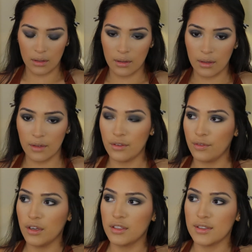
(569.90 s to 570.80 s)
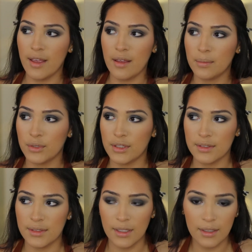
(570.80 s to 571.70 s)
I feel very glam with
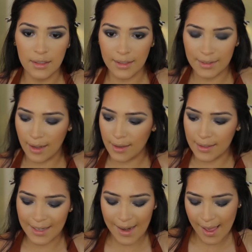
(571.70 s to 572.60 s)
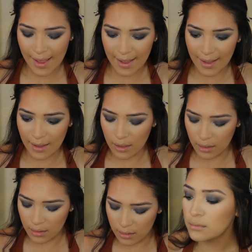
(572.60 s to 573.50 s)
this look, not gonna lie.
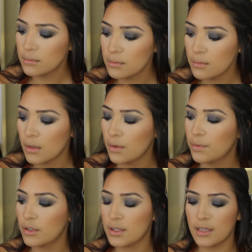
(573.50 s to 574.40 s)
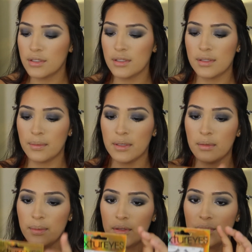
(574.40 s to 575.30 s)
For lashes, I'm gonna
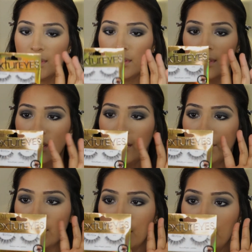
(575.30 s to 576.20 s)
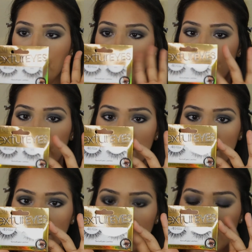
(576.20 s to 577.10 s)
be using the Ardell
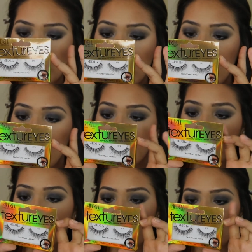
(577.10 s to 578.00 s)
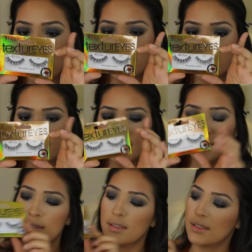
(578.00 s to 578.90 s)
Professional lashes. This
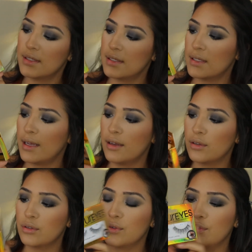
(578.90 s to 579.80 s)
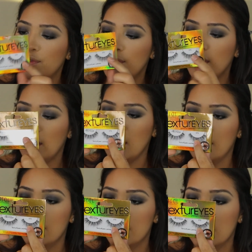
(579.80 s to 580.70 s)
is in the style
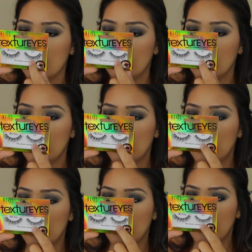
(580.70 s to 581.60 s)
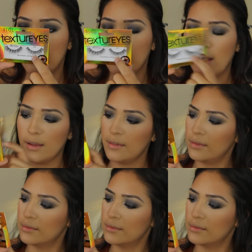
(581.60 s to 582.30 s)
575.